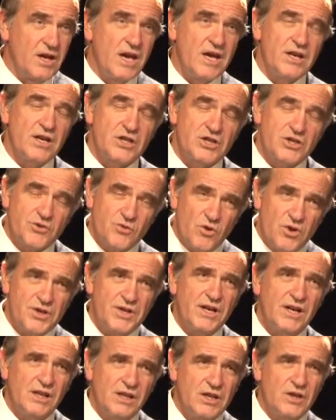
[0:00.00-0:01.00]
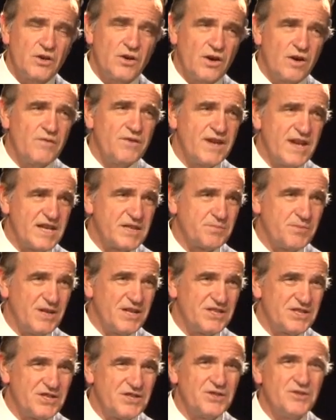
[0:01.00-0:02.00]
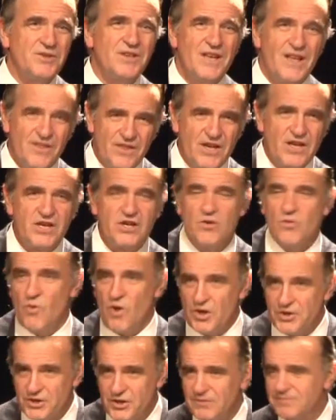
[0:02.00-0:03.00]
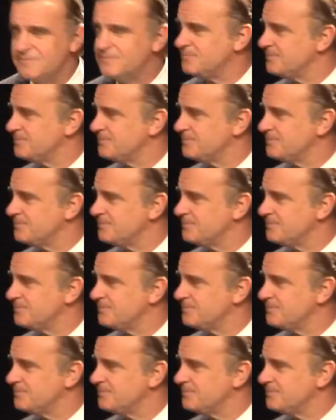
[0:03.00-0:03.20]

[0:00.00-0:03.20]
an extraordinary leader of the Aspen Institute. Thank you, Walter.